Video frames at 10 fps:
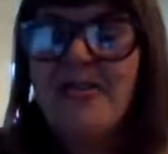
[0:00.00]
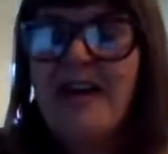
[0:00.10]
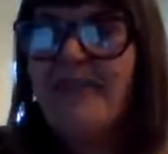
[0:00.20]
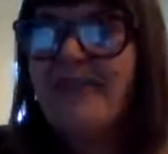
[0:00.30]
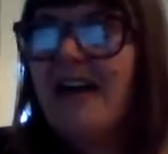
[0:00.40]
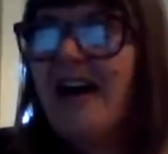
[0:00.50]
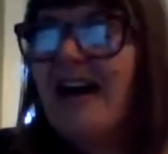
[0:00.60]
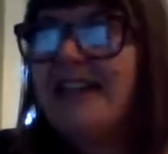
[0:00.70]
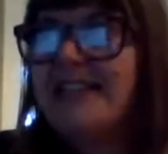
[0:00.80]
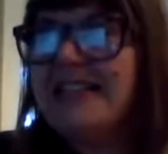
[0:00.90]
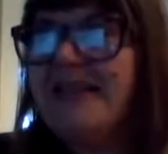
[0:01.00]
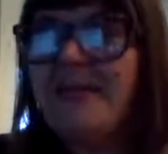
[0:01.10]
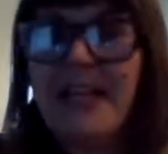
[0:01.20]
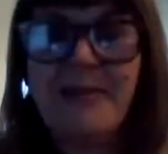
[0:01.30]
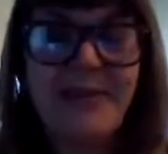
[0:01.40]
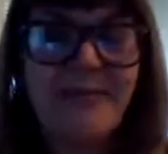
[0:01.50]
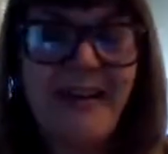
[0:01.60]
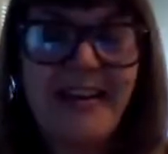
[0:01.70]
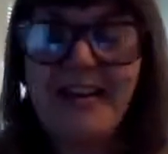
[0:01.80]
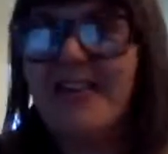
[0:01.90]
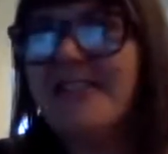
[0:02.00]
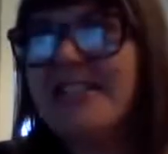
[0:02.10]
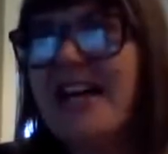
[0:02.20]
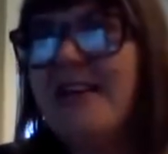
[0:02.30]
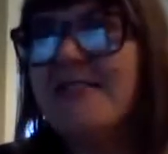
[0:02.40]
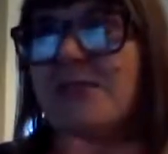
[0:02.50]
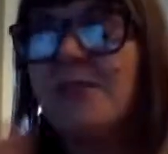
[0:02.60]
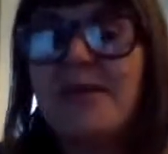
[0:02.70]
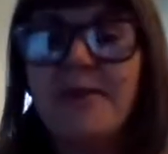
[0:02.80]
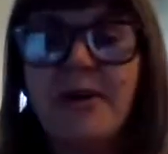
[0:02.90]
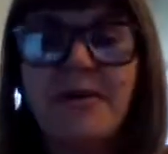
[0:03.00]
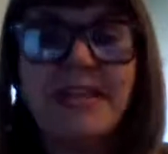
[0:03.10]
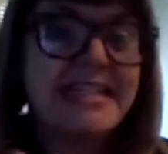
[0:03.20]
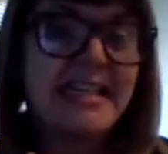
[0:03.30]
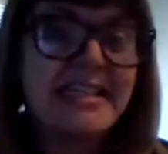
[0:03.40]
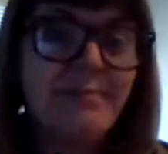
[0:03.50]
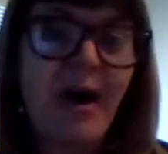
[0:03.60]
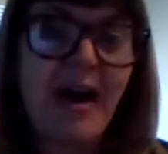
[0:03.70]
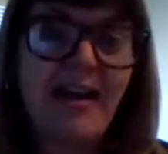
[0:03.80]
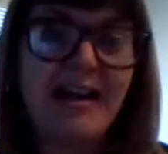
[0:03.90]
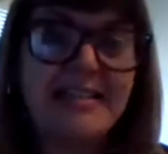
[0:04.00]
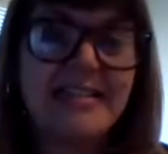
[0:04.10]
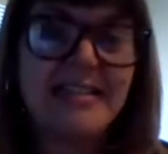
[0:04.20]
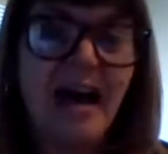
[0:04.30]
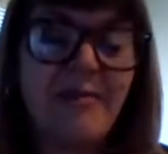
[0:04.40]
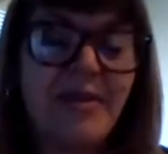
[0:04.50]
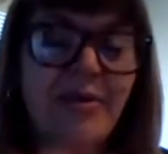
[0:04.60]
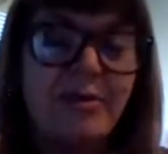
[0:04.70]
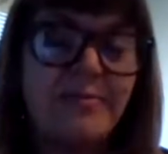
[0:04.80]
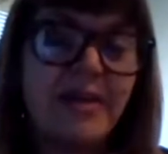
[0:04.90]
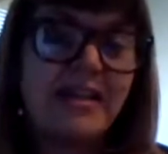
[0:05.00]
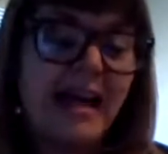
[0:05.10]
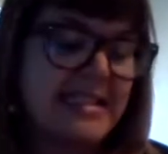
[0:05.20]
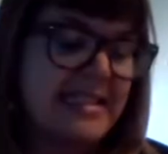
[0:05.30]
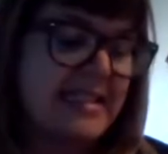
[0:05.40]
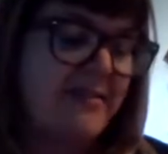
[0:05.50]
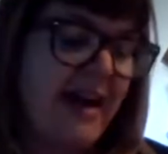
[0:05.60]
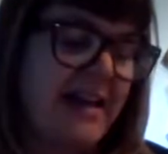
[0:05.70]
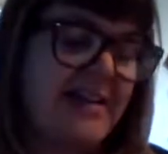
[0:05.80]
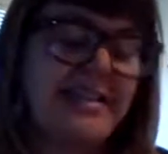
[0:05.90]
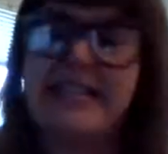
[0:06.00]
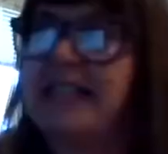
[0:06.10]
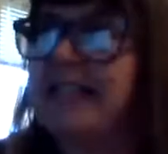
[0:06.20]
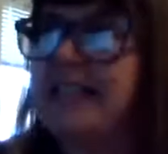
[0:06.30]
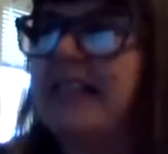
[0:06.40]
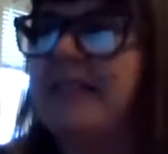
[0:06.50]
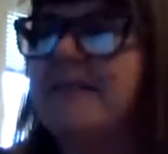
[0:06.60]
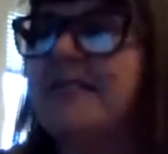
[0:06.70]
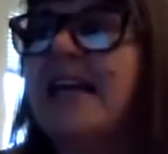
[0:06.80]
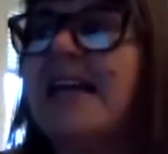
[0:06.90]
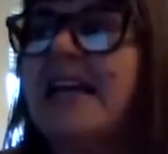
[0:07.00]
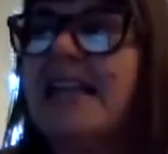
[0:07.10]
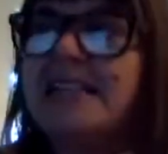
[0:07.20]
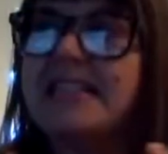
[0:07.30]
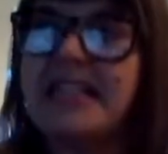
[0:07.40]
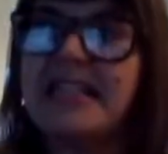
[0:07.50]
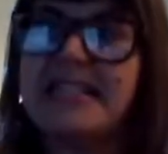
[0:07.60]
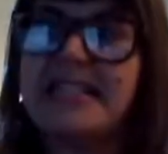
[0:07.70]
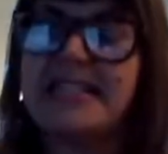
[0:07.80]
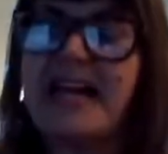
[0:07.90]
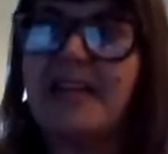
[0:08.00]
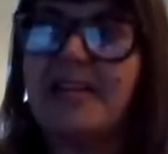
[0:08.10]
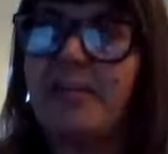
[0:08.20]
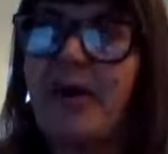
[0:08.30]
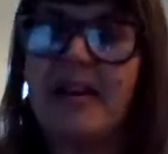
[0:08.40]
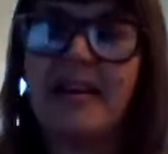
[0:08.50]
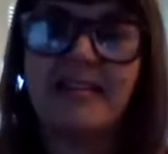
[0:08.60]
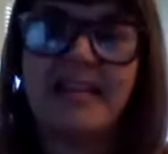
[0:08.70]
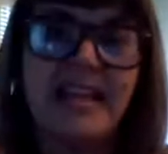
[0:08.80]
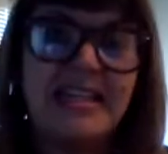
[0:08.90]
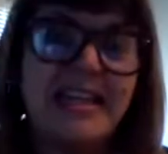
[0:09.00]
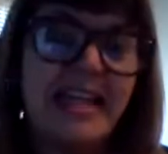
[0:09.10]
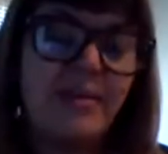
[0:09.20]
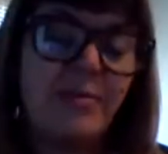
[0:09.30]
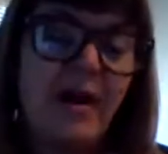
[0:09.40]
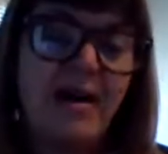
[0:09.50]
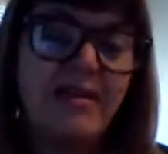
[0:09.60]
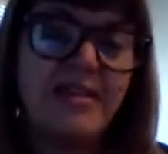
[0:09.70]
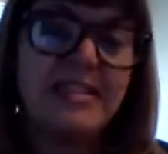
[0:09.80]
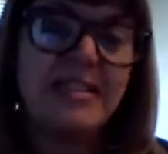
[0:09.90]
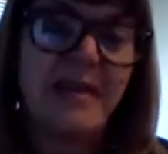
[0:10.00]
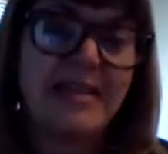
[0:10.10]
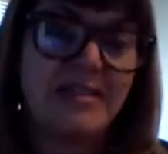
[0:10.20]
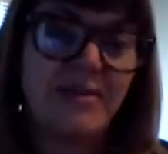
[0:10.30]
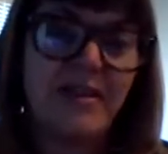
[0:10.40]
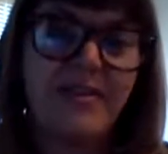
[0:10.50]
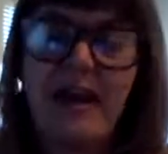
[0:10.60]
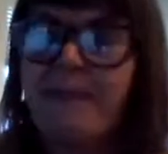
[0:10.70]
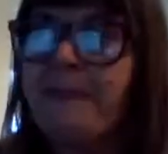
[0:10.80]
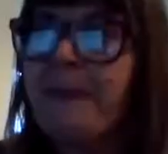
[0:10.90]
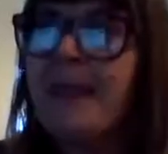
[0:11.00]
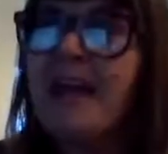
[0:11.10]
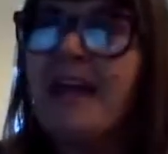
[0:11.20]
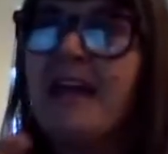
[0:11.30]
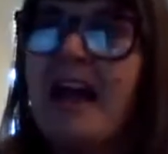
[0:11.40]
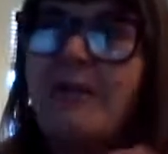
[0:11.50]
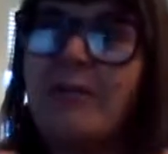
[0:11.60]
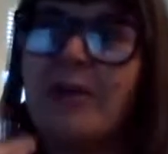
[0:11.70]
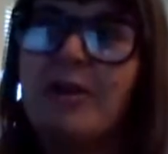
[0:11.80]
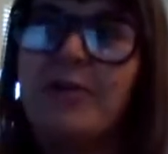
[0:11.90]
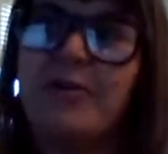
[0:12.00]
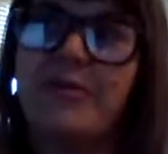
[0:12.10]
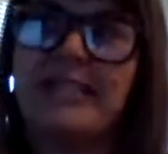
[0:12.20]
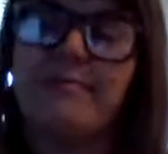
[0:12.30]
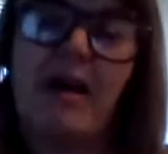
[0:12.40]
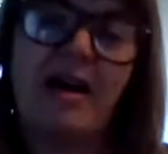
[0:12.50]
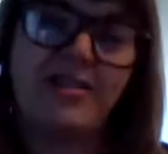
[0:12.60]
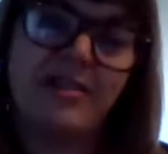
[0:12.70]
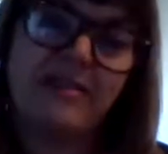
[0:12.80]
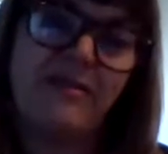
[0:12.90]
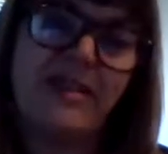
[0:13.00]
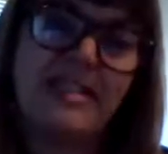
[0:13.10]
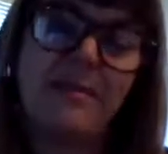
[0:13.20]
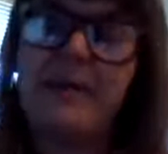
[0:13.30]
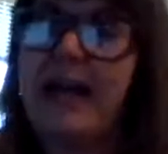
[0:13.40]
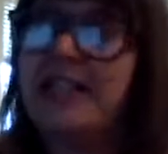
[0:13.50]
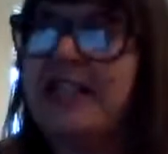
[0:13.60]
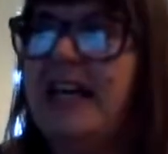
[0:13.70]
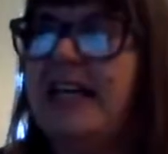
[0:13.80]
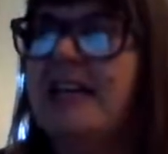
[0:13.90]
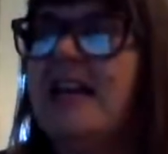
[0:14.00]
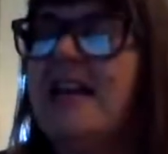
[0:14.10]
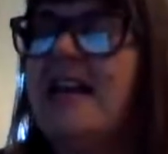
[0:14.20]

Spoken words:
have not been able to find on your shelves, we work with 6 products. The class is divided into 6 teams. Each team is assigned a product that they take throughout the semester with them and work through these modules of the supply chain.